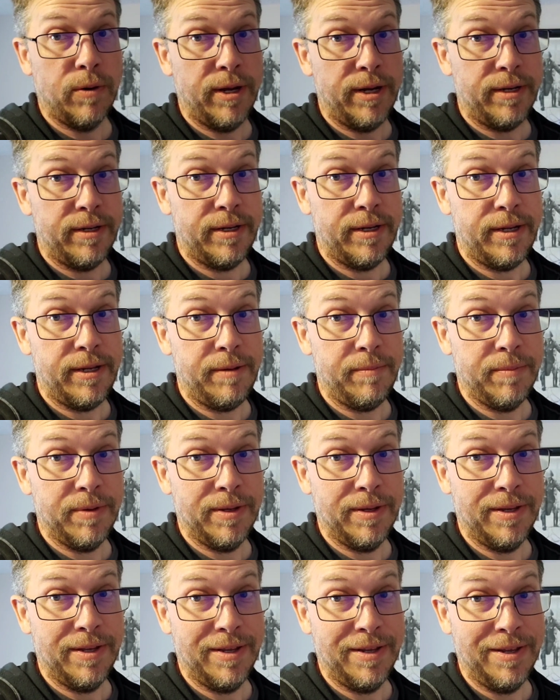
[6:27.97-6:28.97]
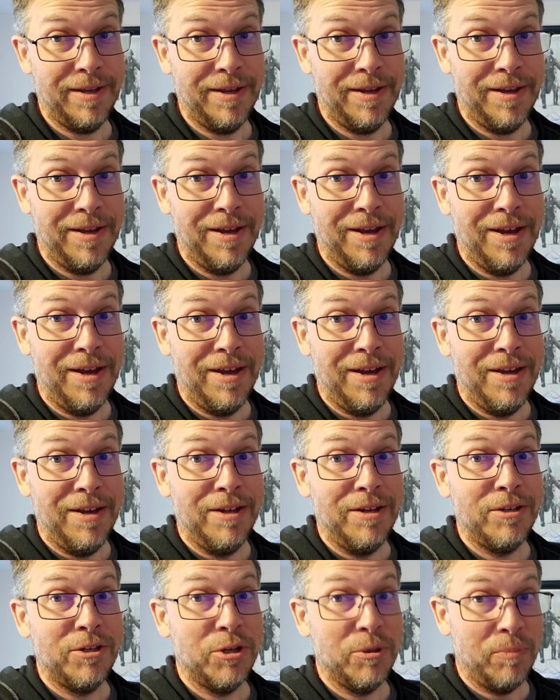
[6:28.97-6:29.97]
All right, team.
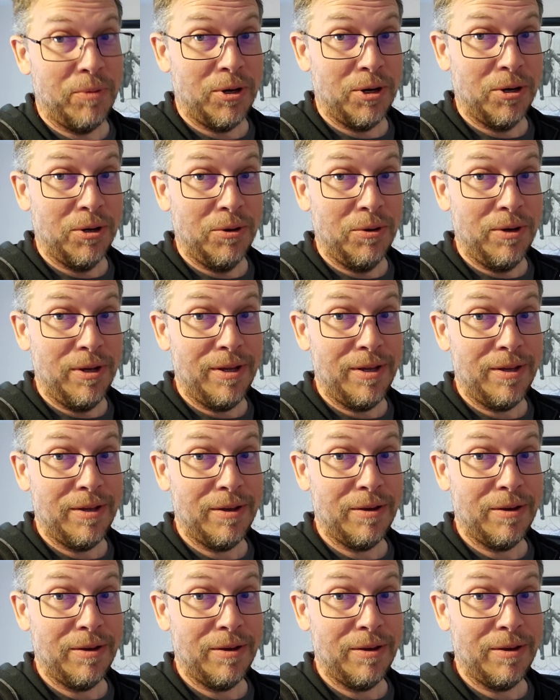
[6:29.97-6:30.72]
Tomorrow